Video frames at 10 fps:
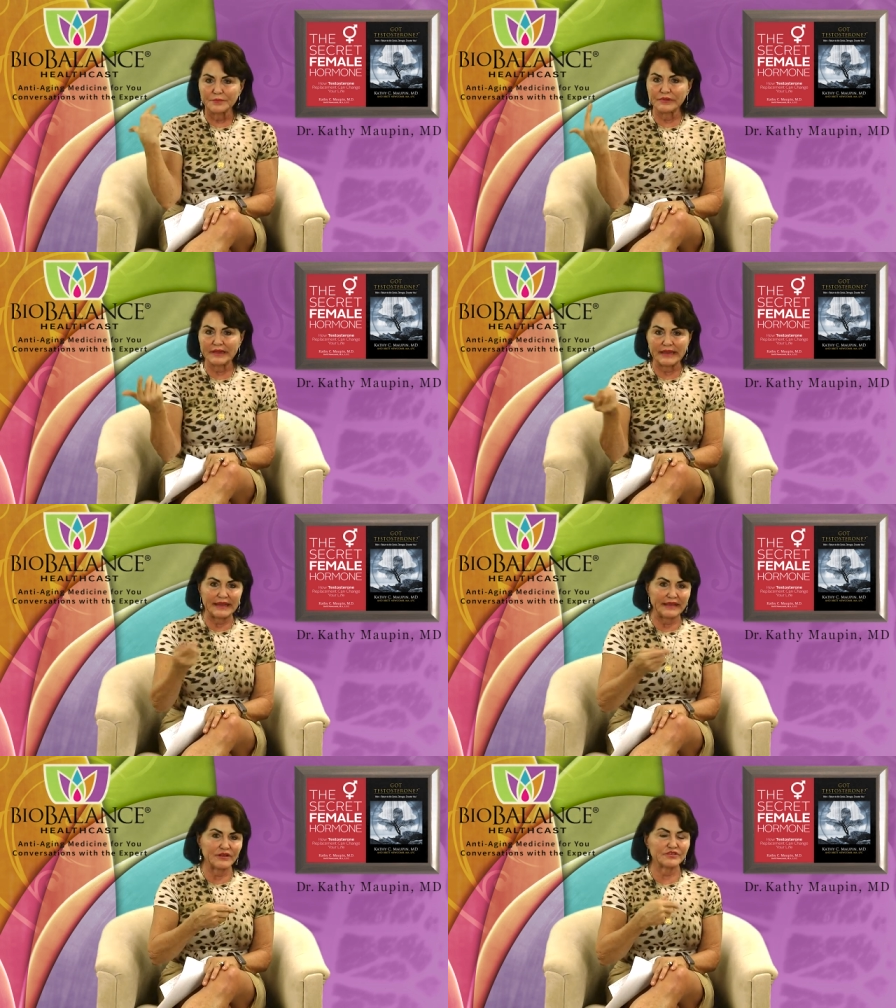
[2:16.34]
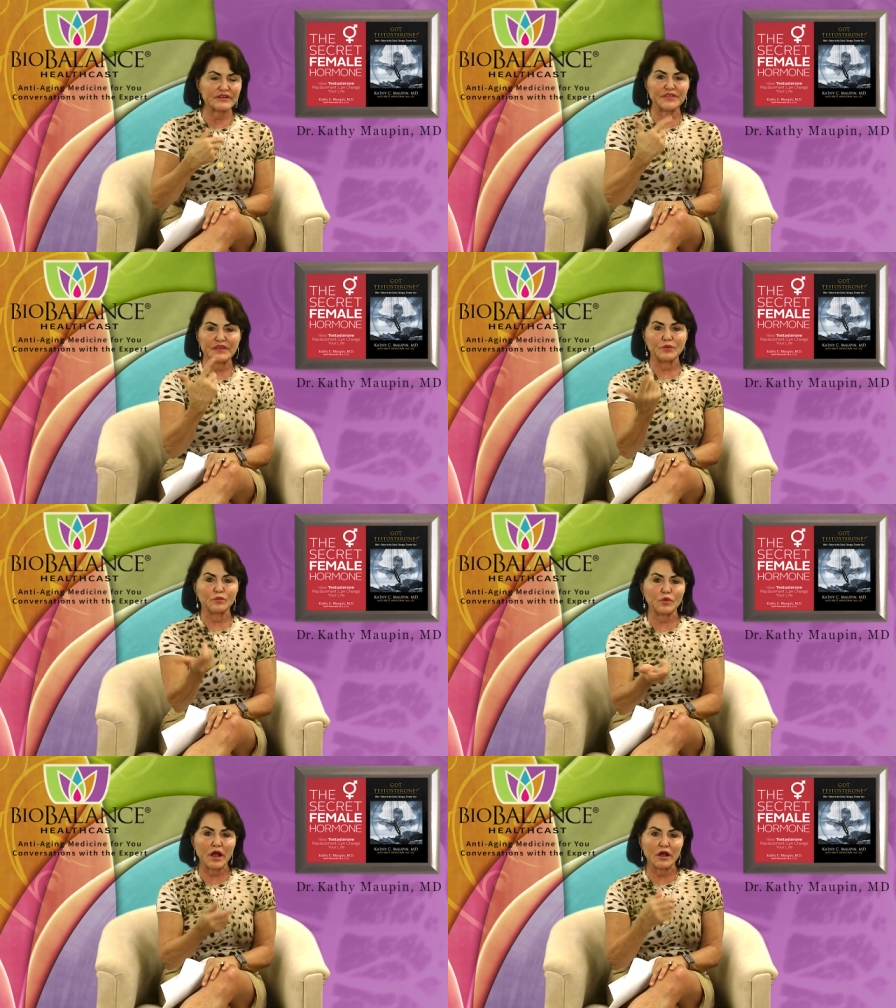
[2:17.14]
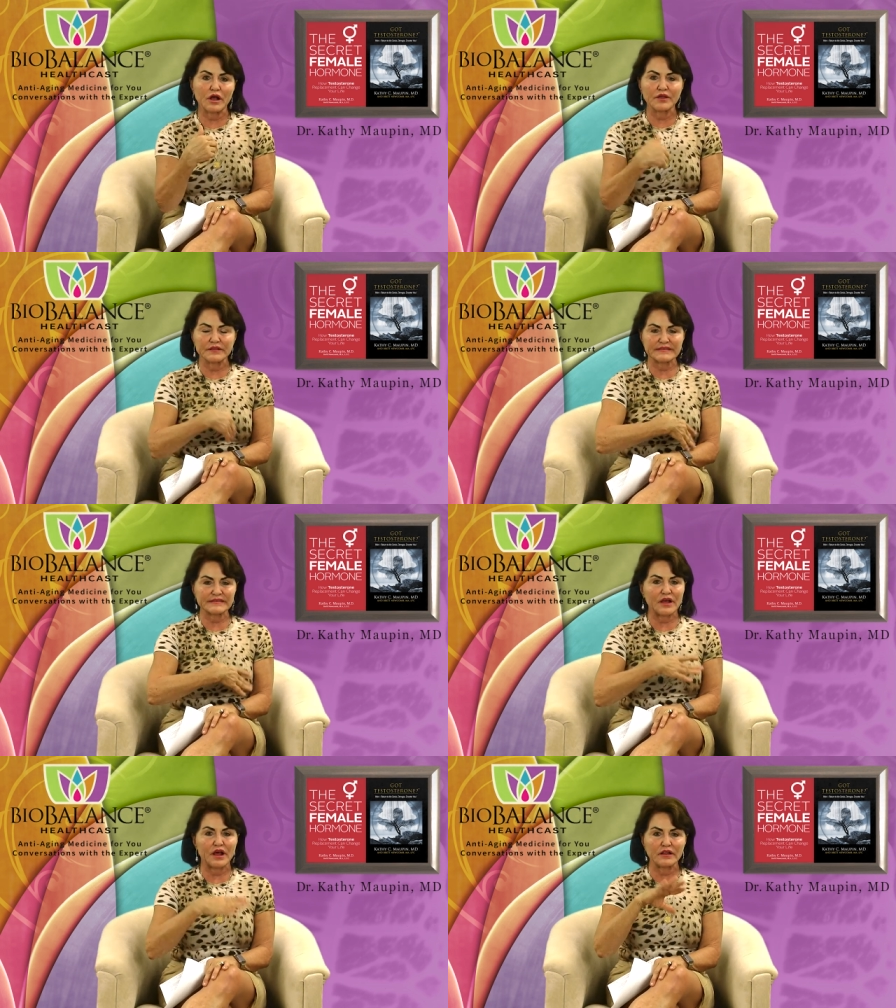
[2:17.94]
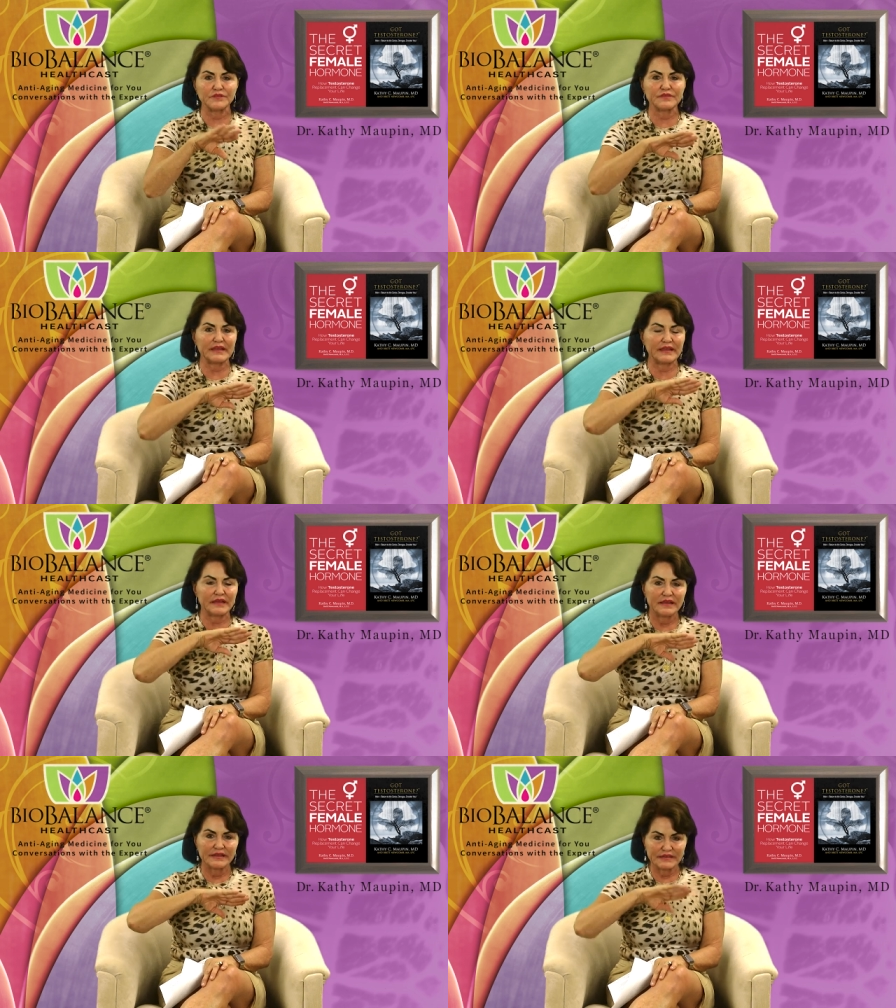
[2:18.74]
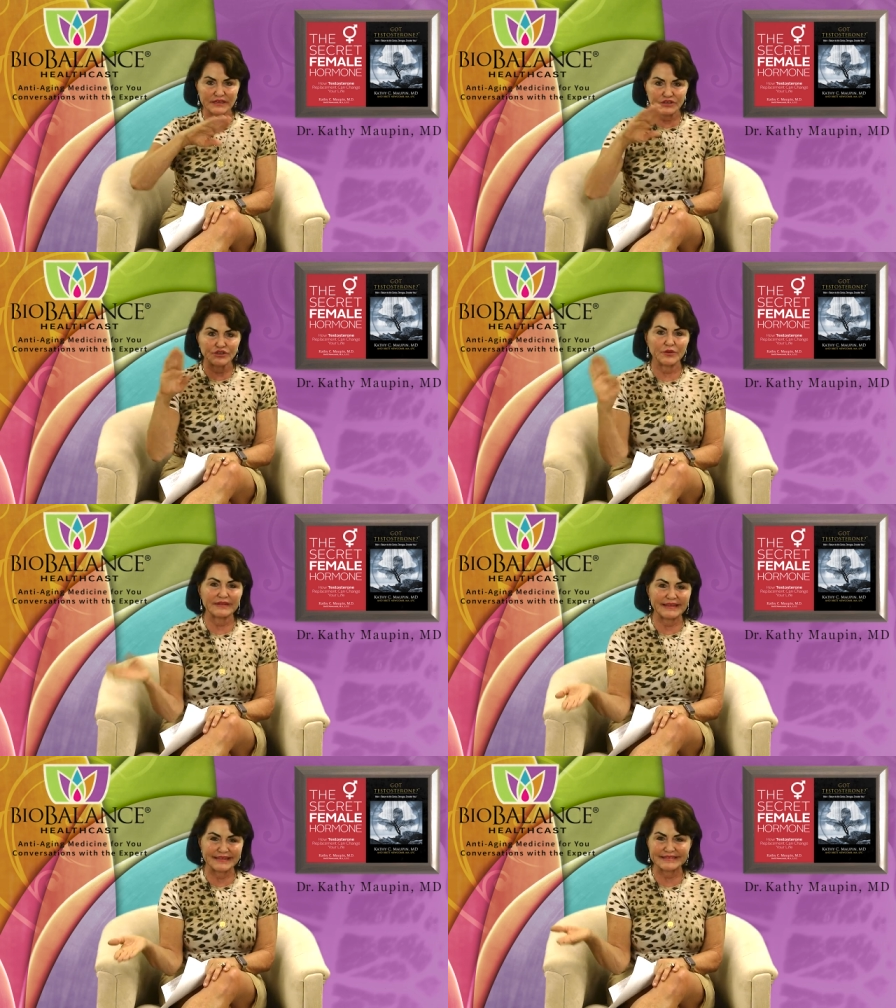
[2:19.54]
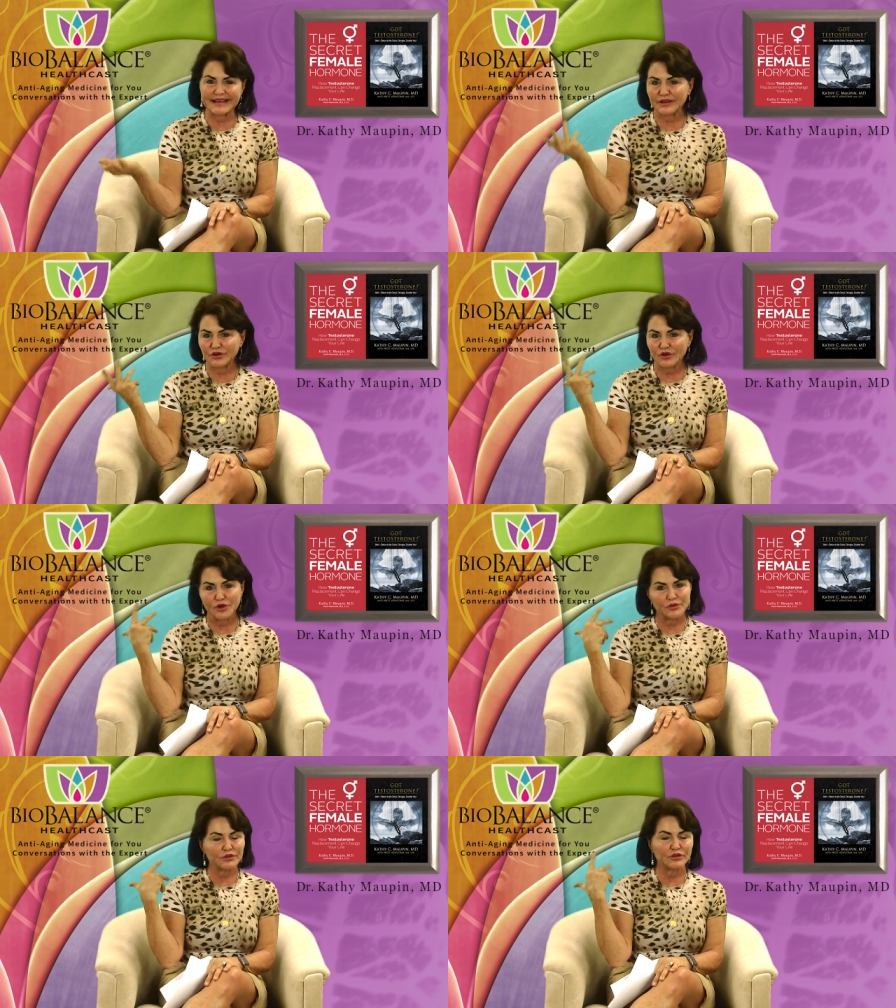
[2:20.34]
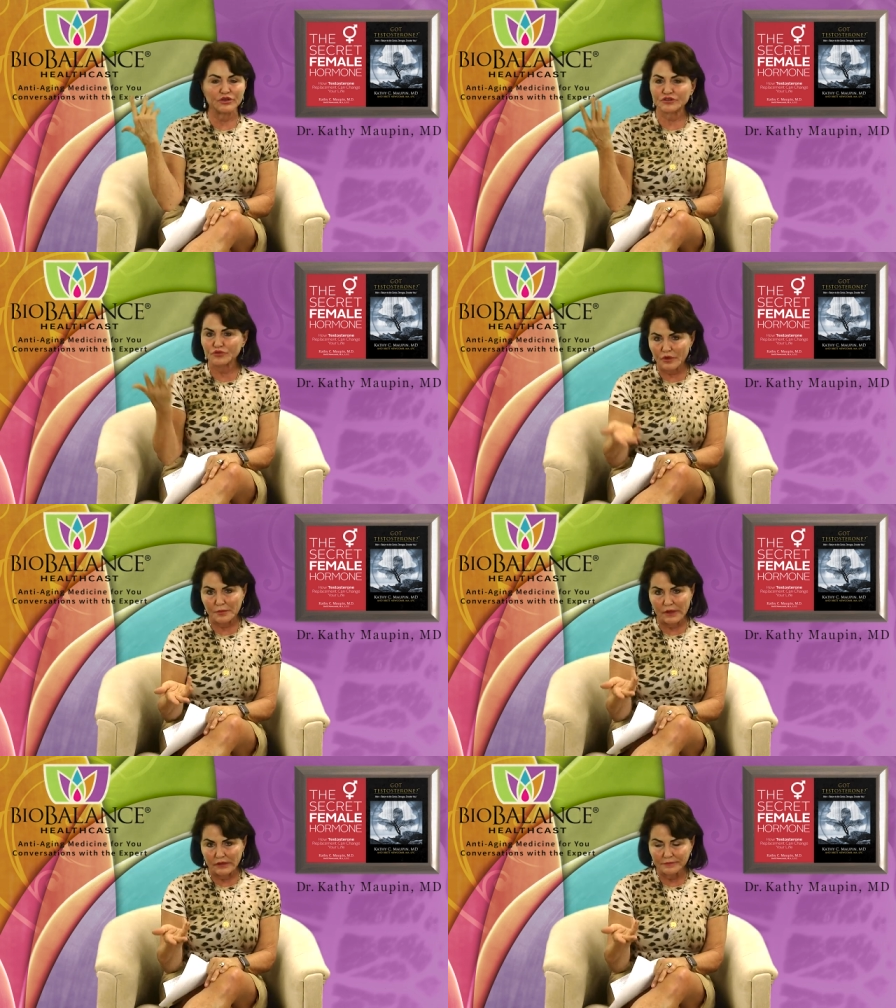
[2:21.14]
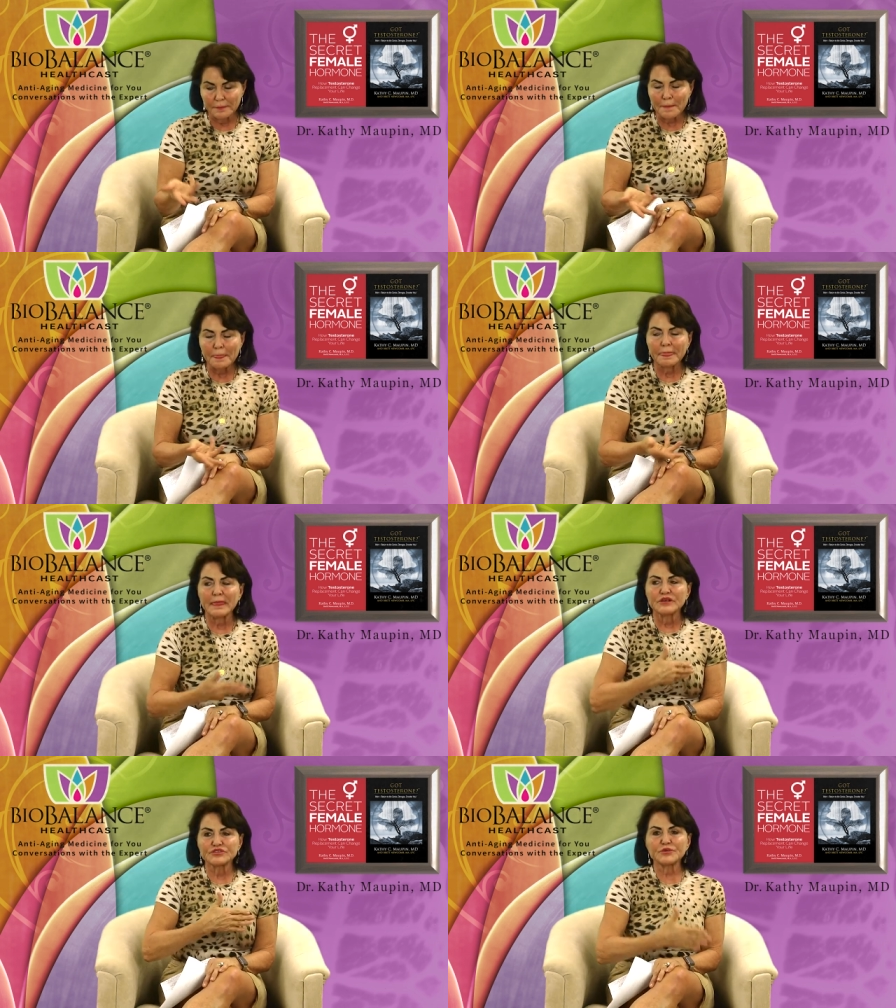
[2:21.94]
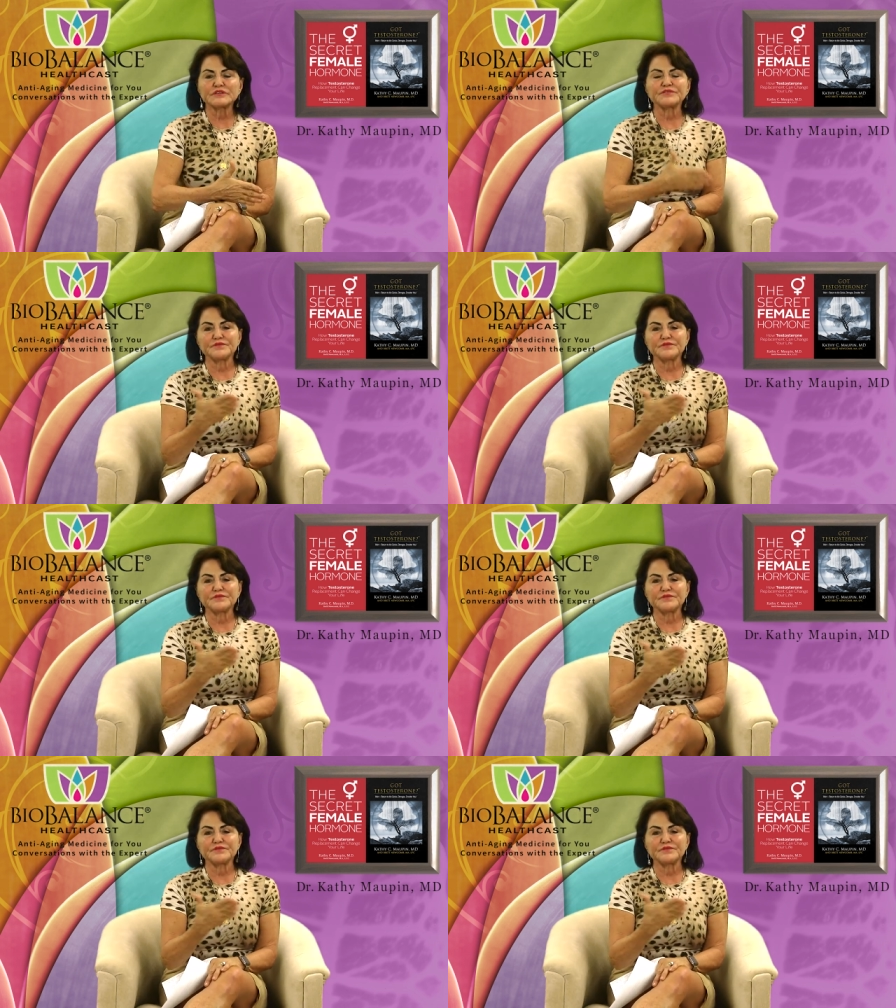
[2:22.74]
bleeding, there's nothing wrong. All this, all of the tissue on the inside of your colon looks normal. So it's,